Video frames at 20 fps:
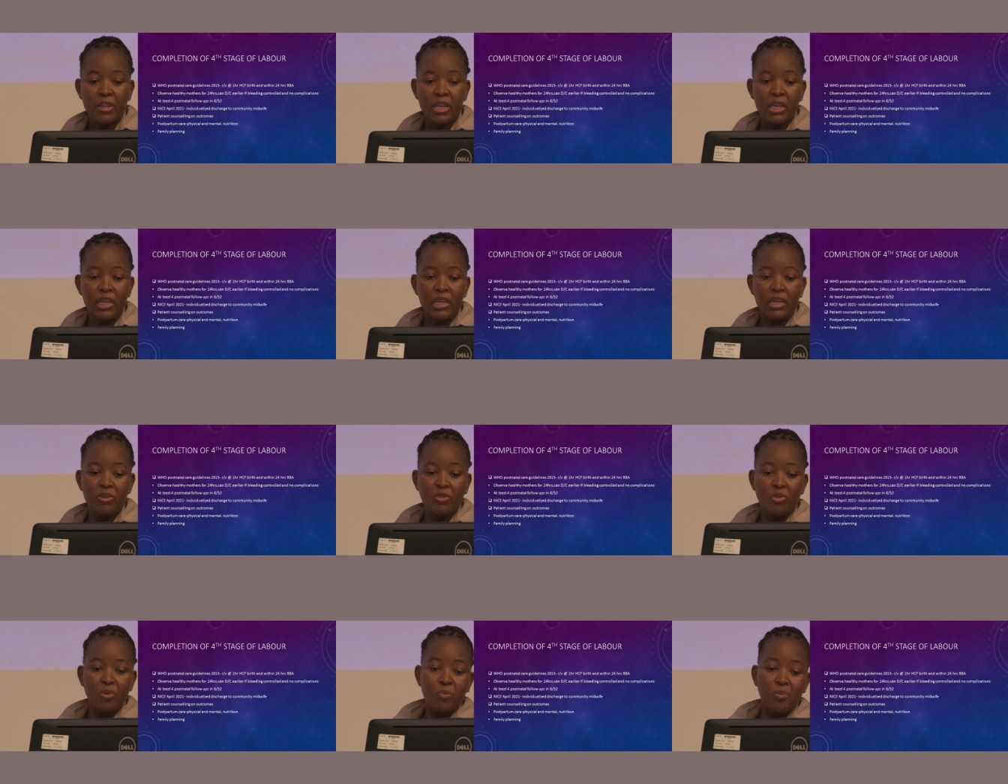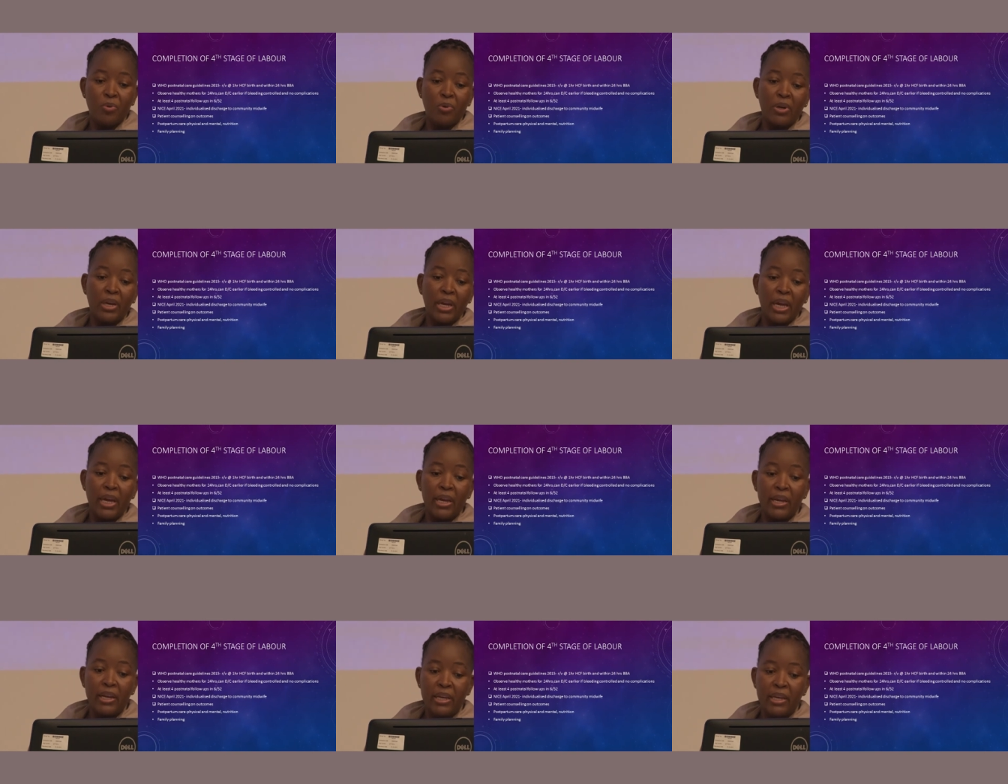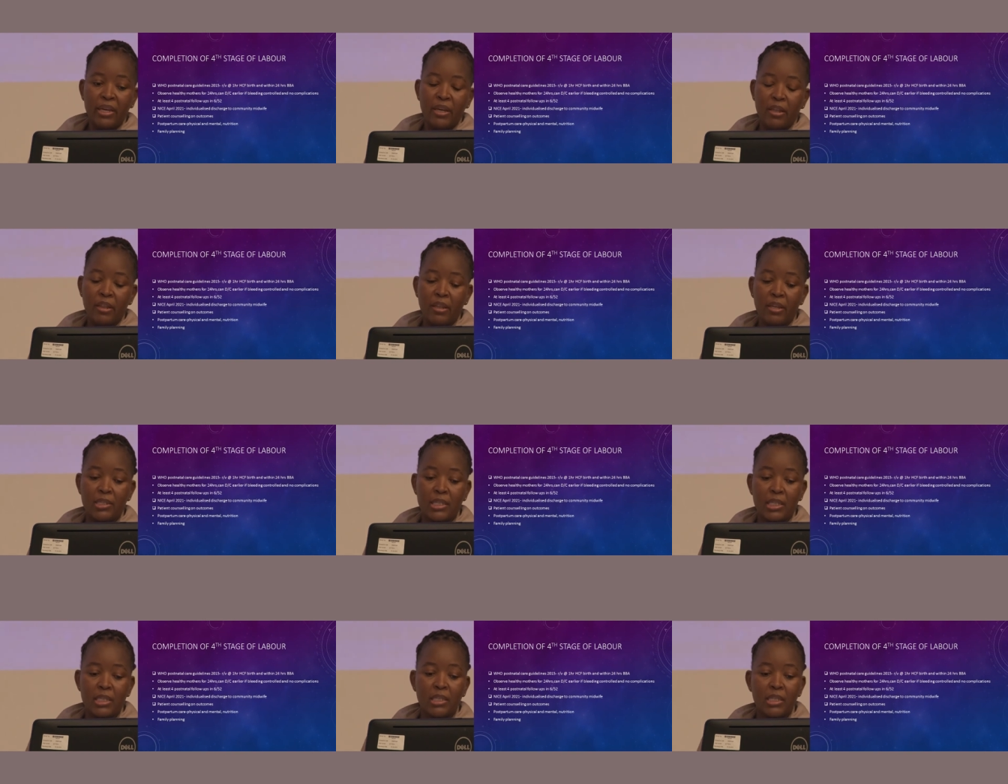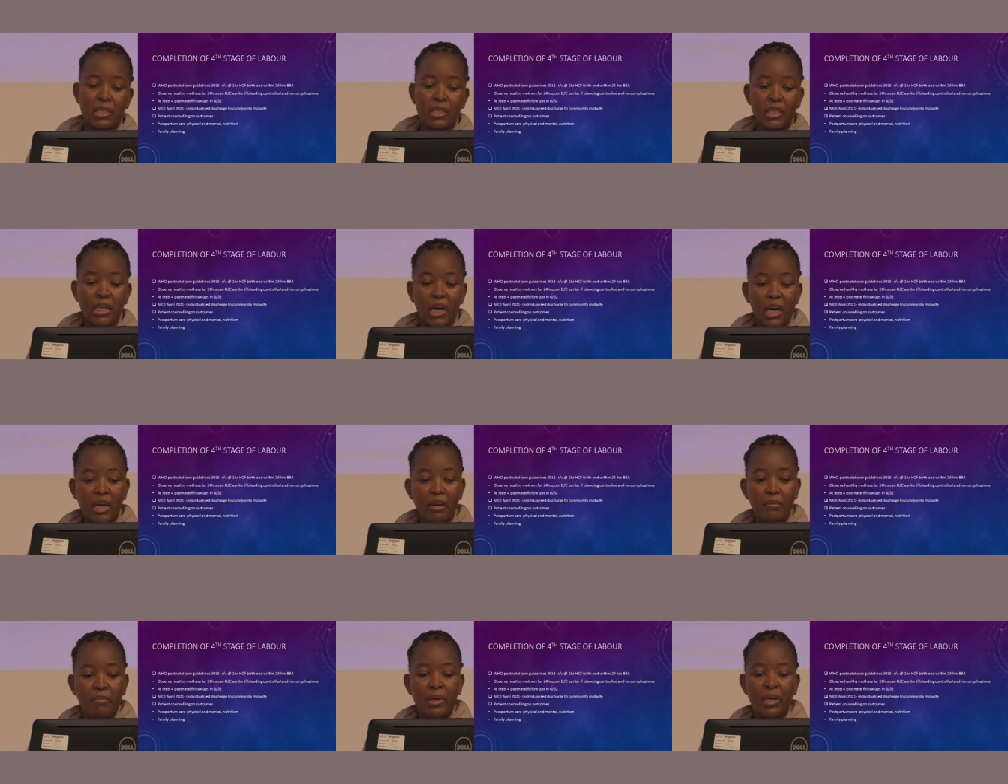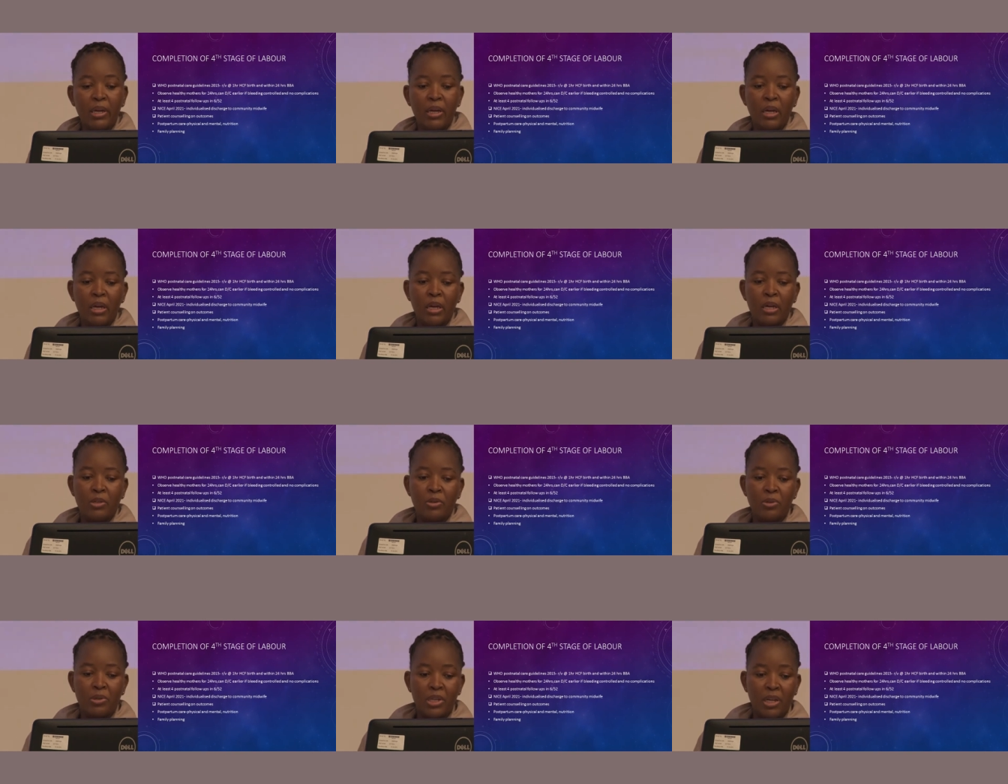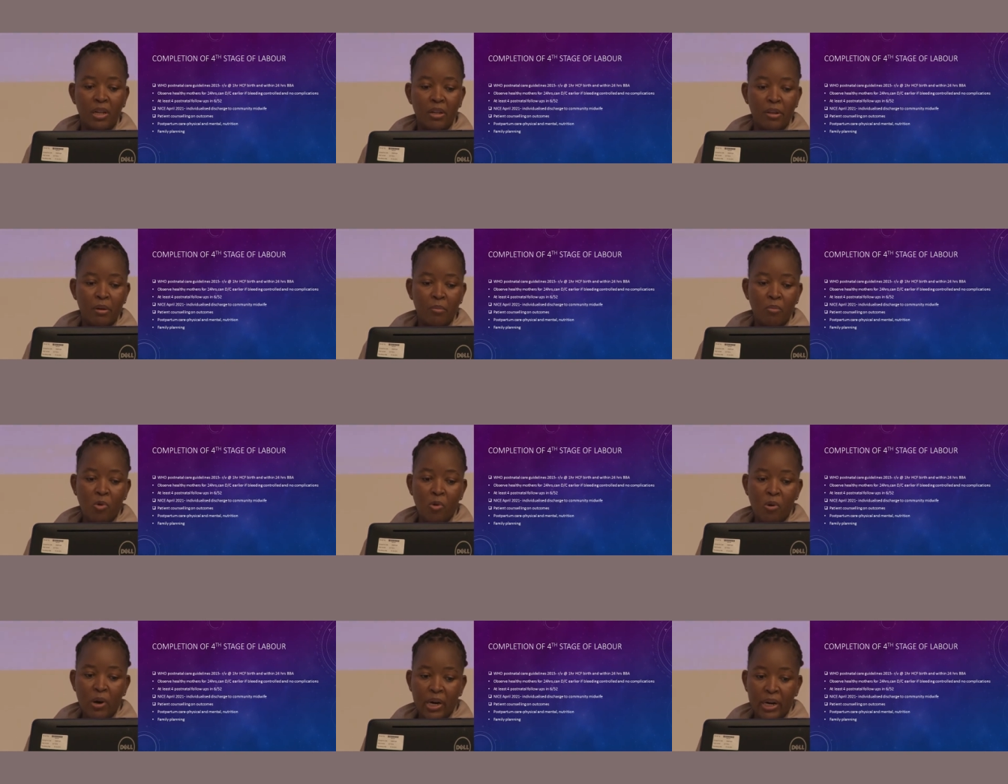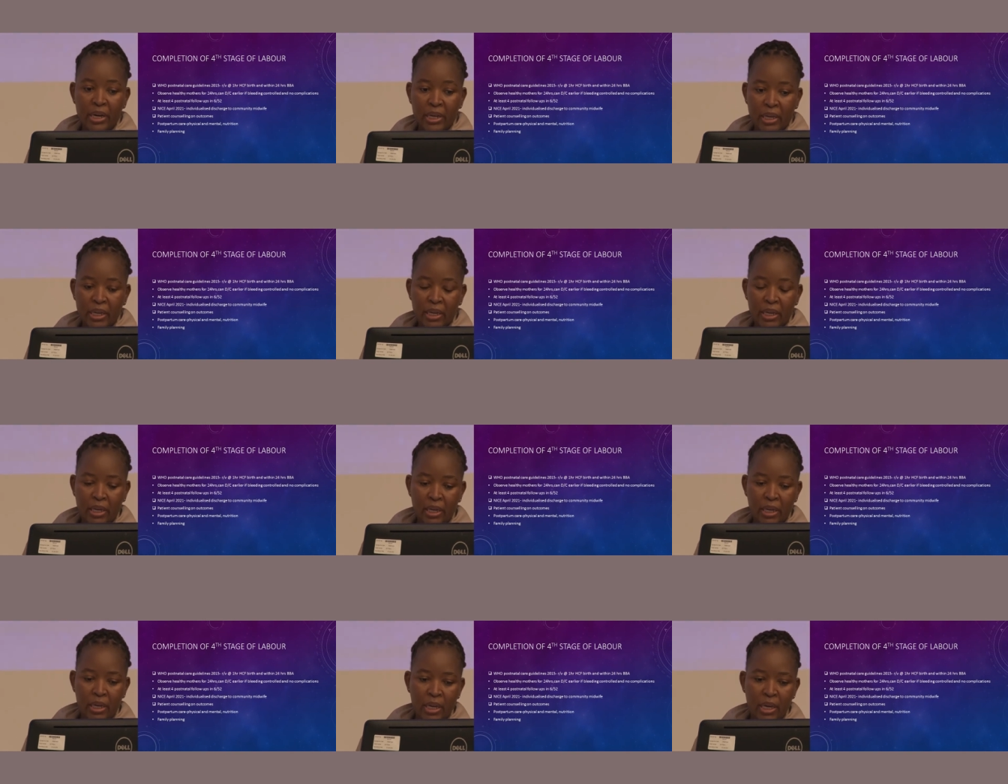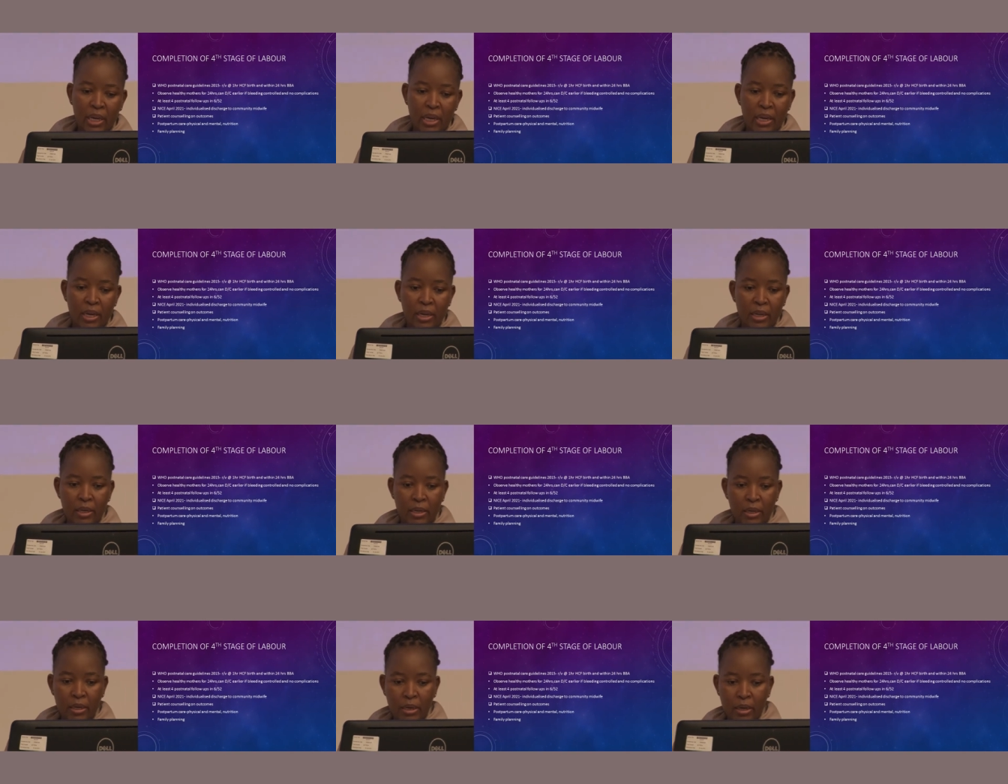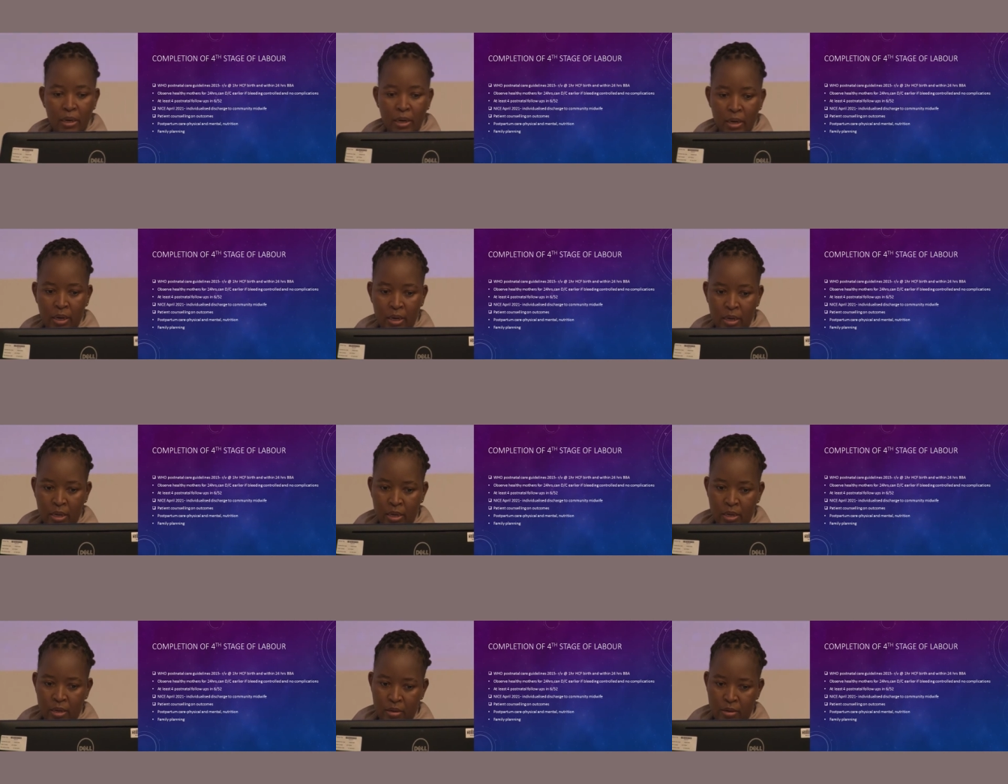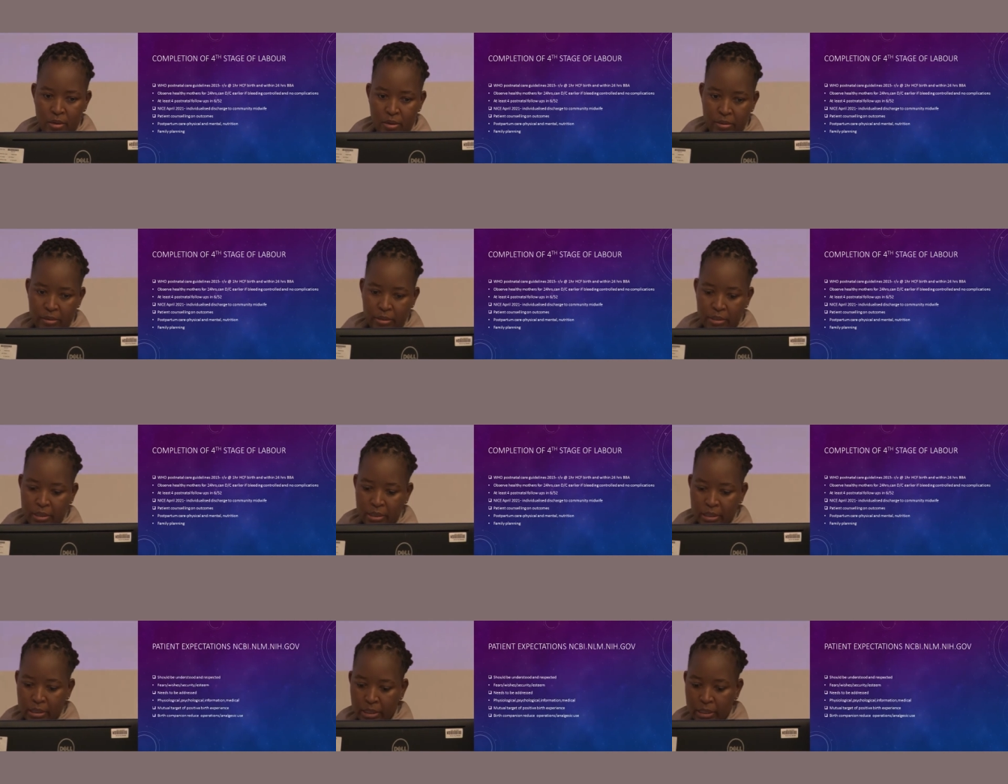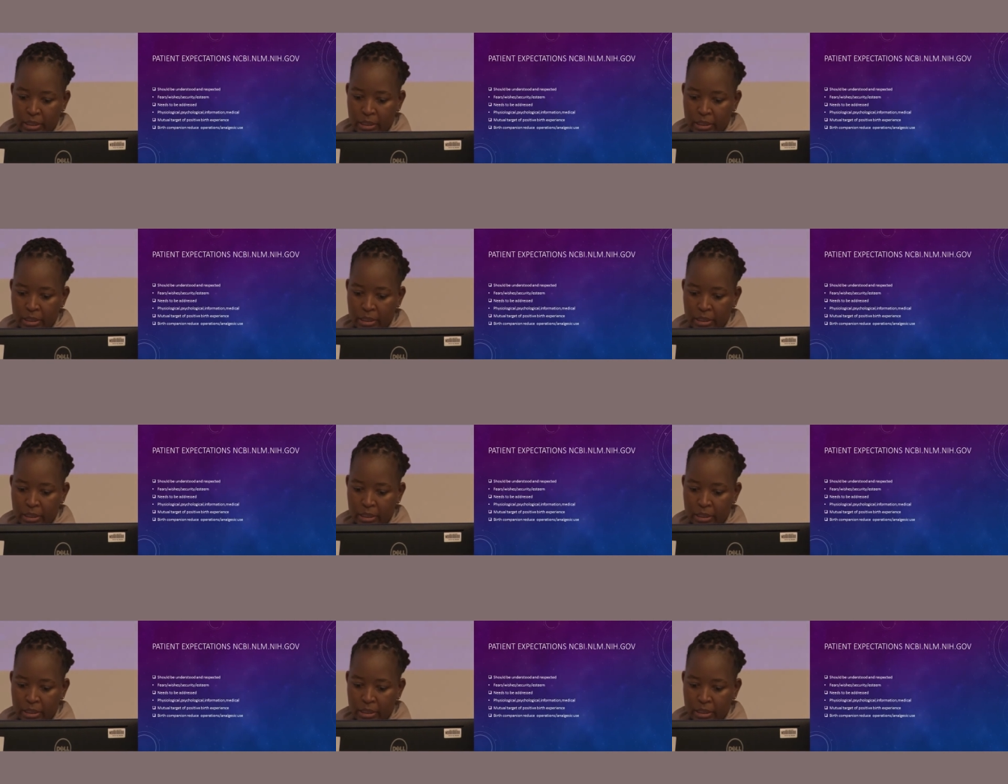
they need to book early, this is the time to tell them why. And yes.